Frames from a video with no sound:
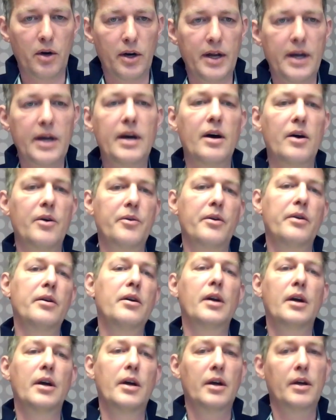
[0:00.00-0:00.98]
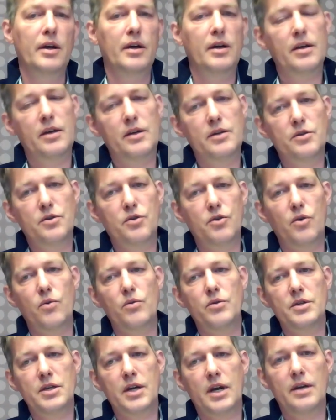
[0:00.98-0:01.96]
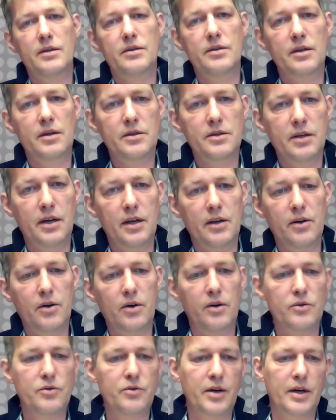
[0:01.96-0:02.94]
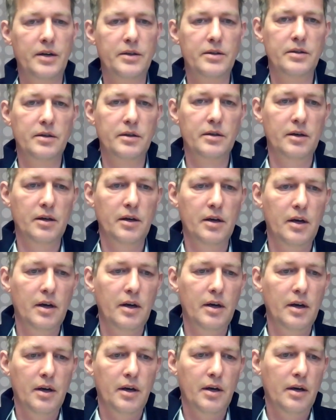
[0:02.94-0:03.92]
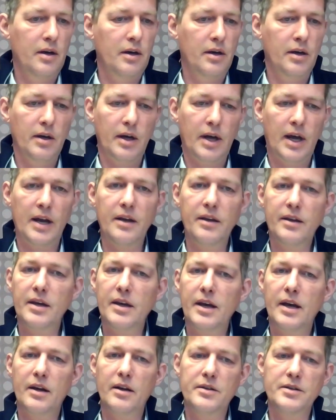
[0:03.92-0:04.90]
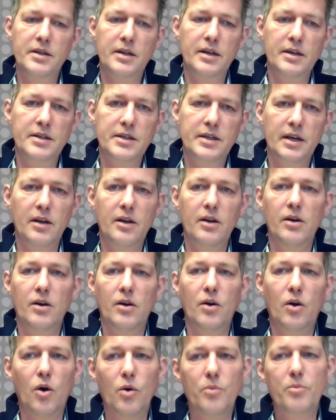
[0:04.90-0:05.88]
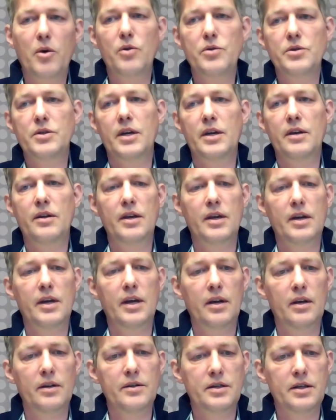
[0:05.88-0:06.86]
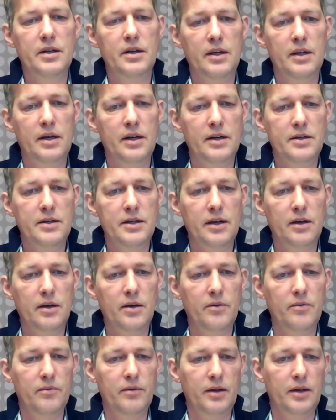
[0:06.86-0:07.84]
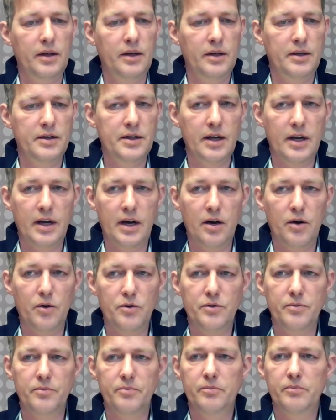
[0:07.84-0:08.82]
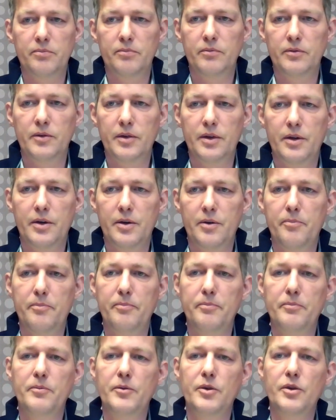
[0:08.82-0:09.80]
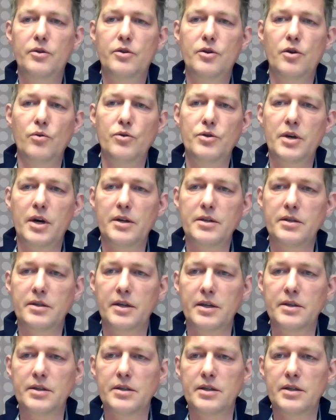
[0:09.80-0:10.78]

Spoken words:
layouter, is don't change this data contract. Anything else in Excel, almost anything else in Excel is allowed. Don't touch this